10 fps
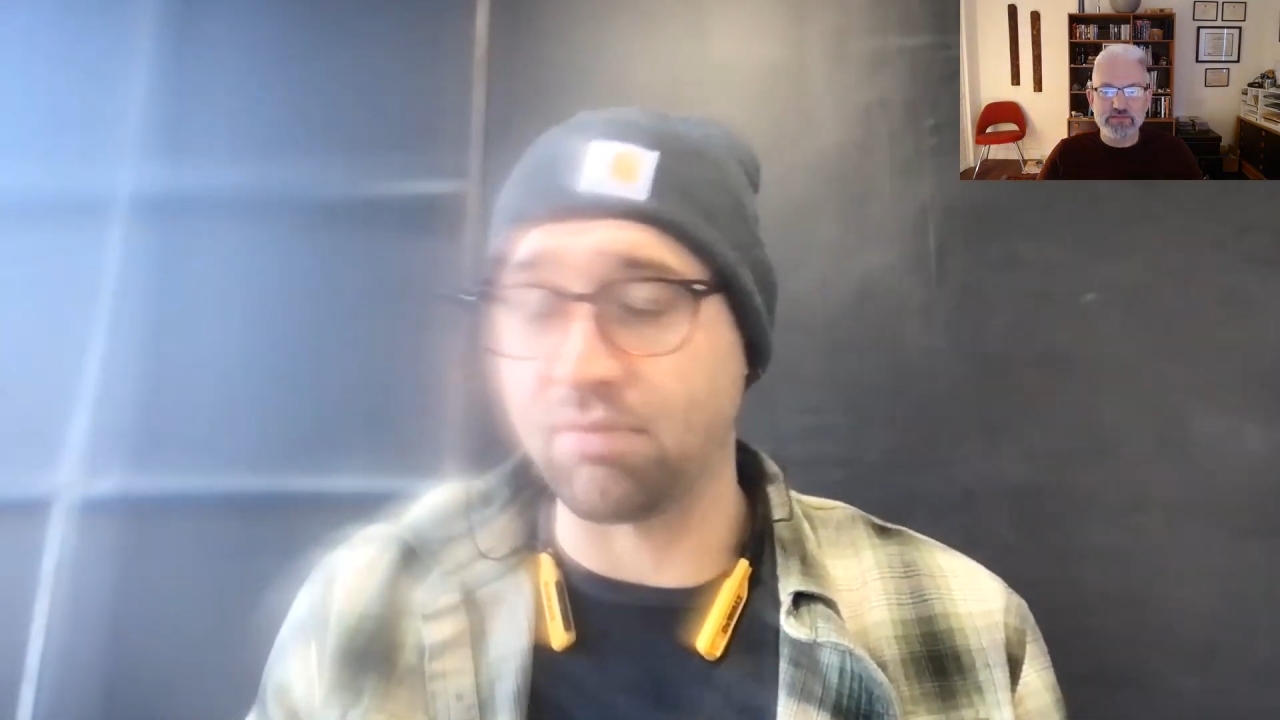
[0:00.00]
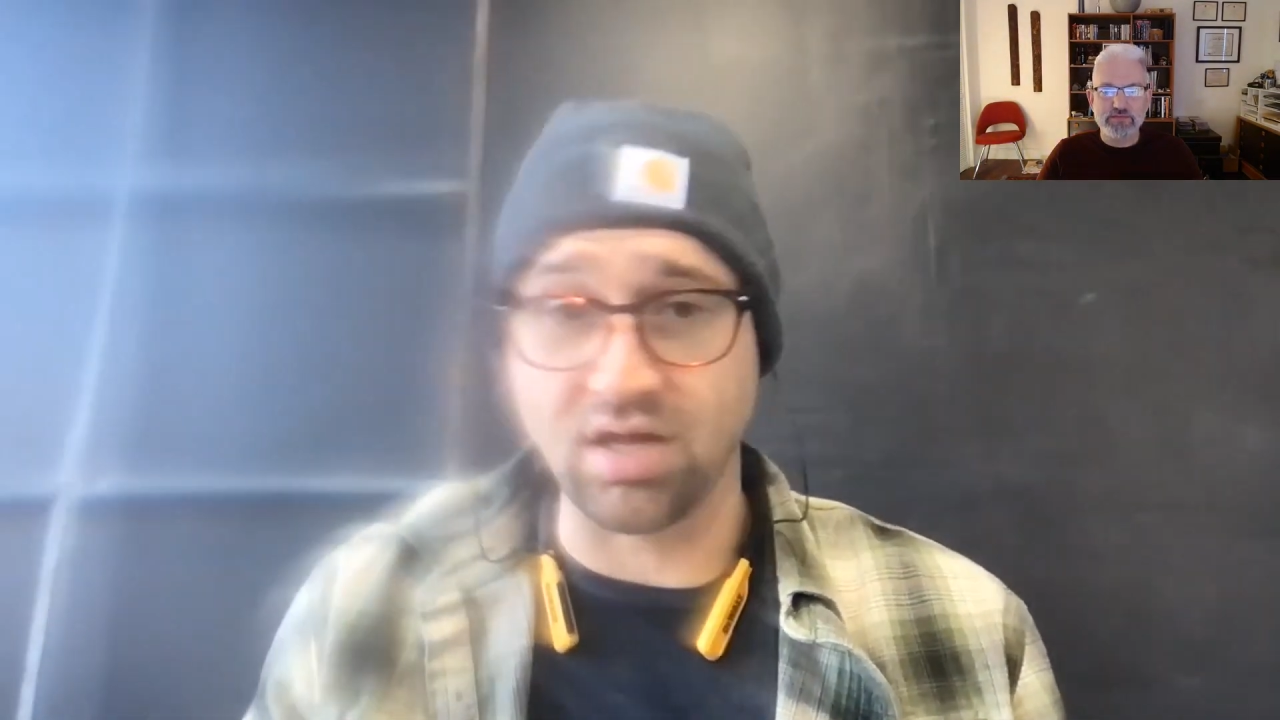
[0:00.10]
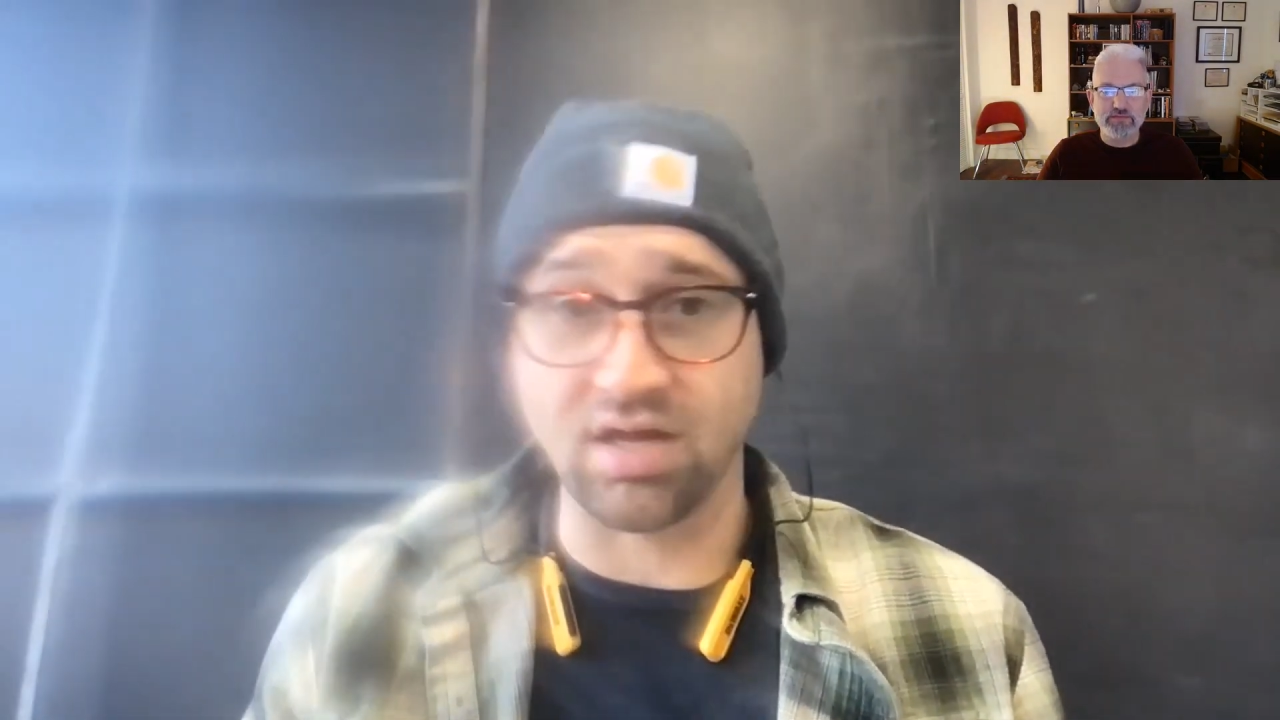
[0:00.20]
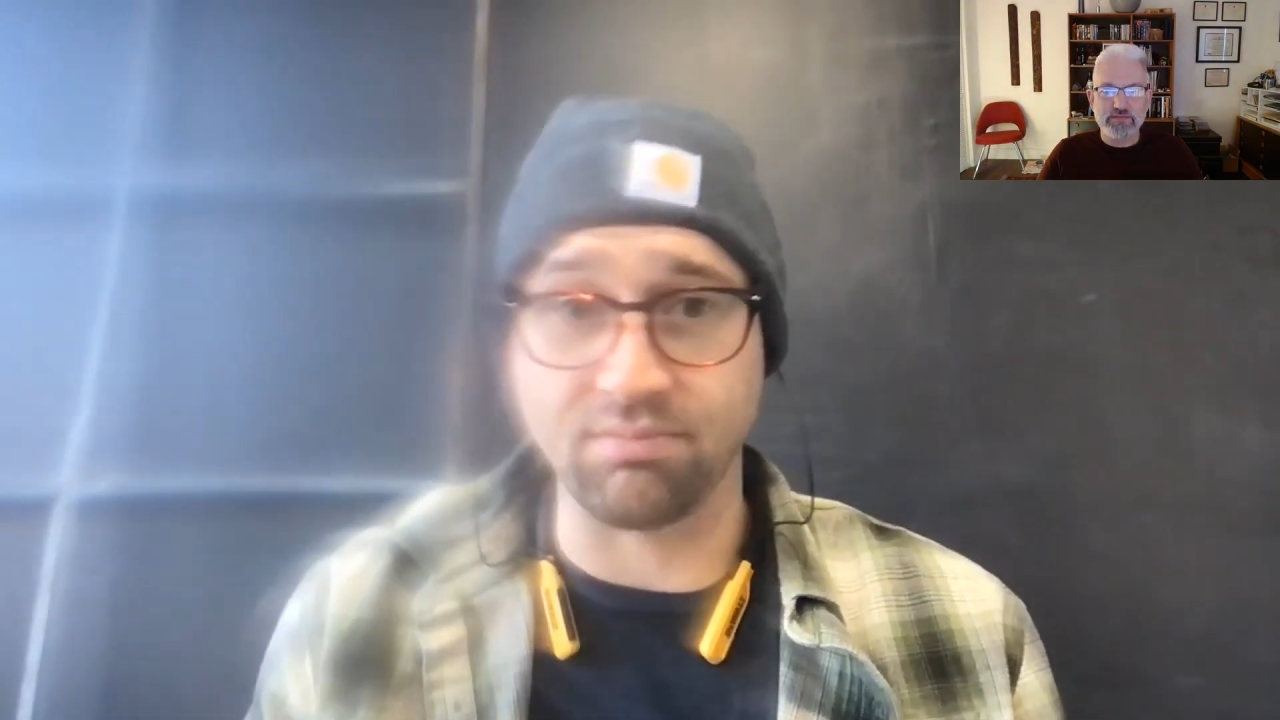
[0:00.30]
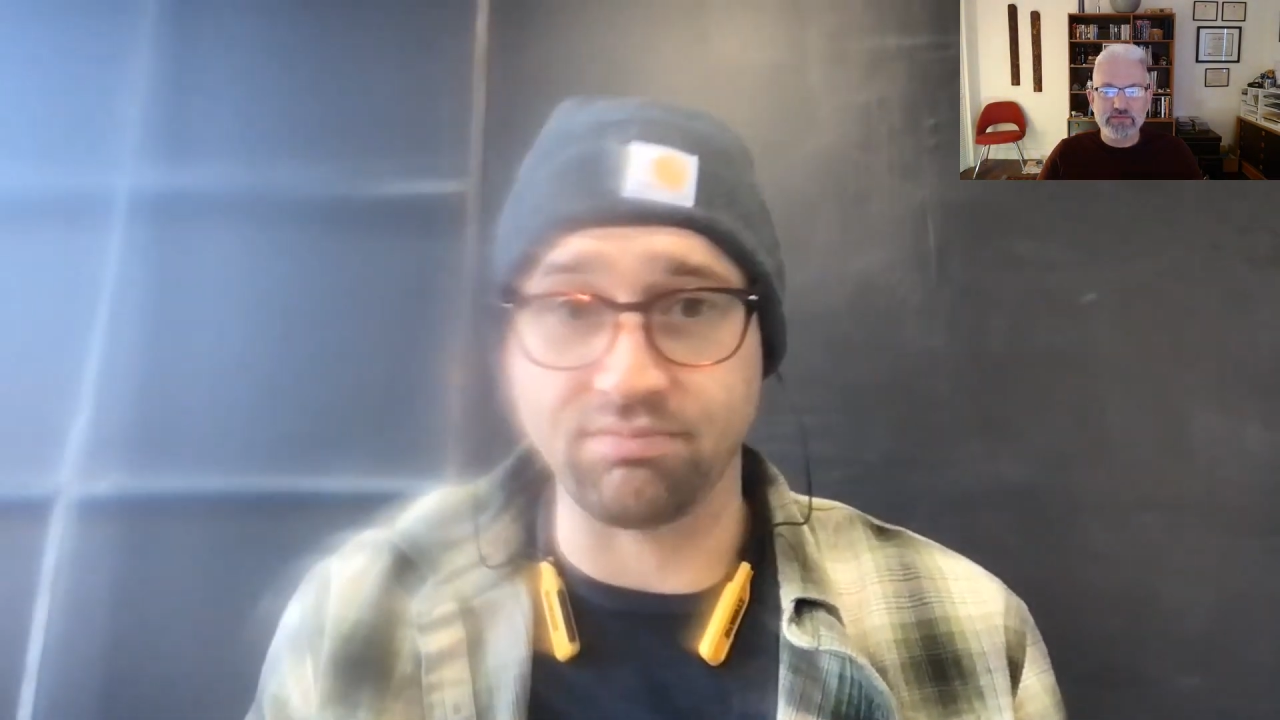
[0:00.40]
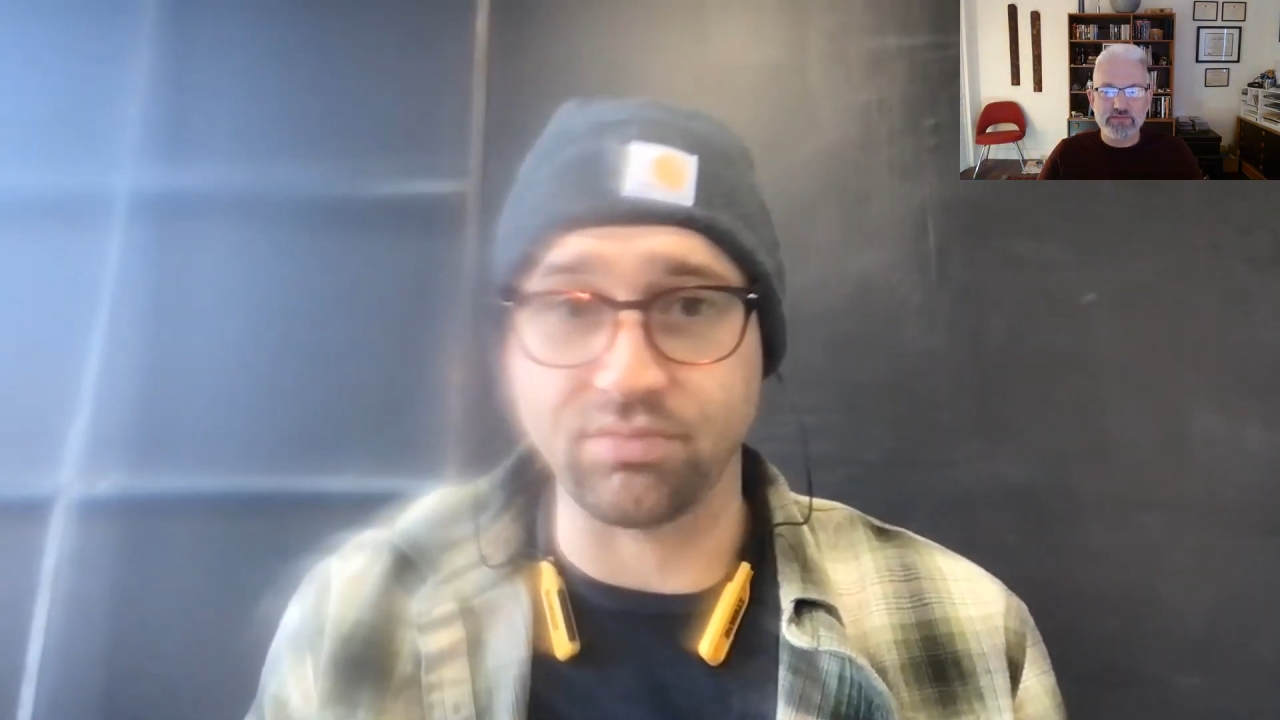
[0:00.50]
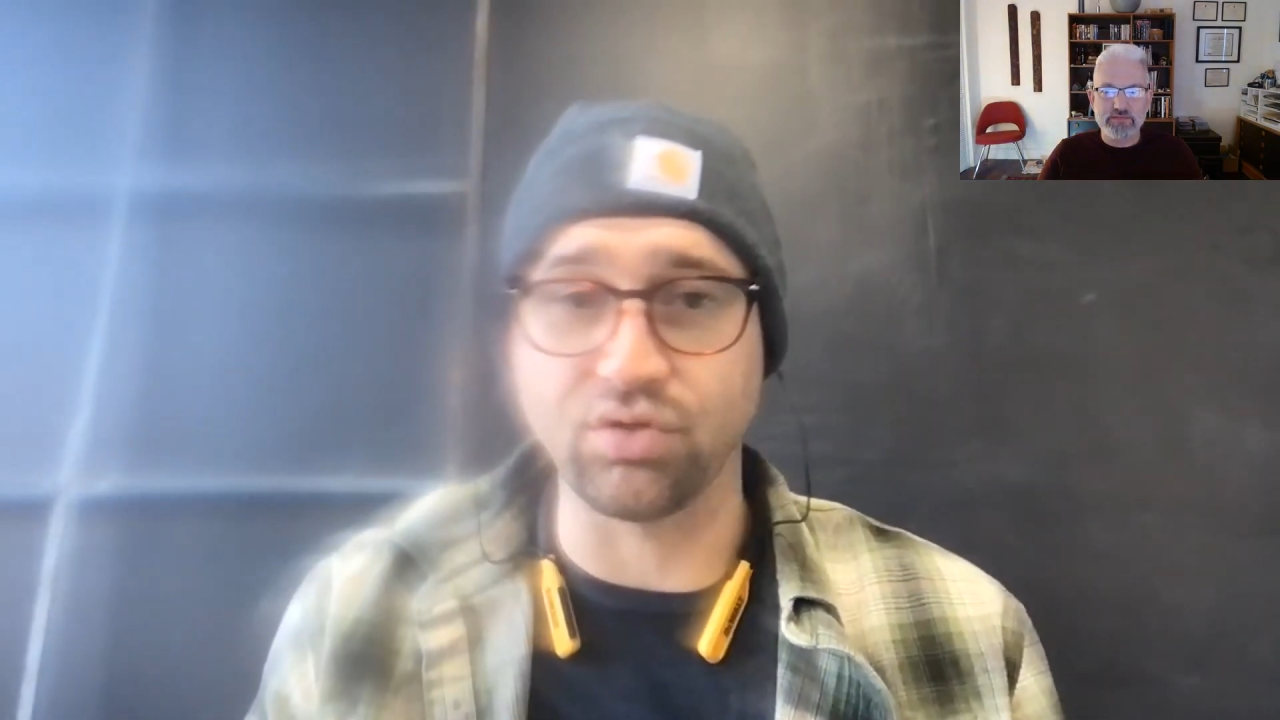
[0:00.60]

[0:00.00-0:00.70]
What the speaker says: mom,